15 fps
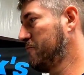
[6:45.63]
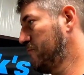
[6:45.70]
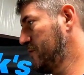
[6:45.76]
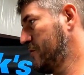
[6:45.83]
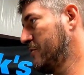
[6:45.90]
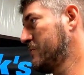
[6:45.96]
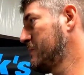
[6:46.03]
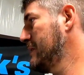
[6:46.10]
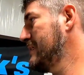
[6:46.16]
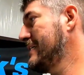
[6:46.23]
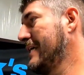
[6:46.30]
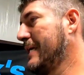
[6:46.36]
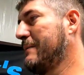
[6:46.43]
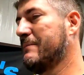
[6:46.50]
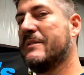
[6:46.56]
Results were the
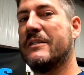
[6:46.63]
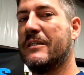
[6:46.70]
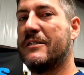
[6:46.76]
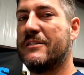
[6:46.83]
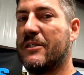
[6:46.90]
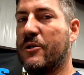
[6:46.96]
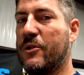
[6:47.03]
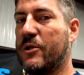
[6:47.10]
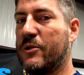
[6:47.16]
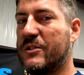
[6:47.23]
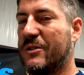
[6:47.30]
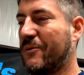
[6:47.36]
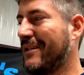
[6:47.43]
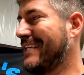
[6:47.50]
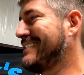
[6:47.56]
same. So
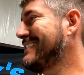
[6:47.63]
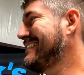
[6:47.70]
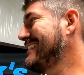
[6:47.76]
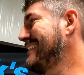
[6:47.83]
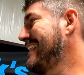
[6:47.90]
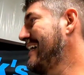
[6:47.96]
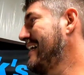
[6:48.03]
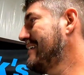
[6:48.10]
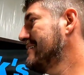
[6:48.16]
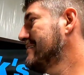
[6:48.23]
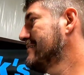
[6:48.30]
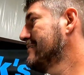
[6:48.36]
there's no glitches in that.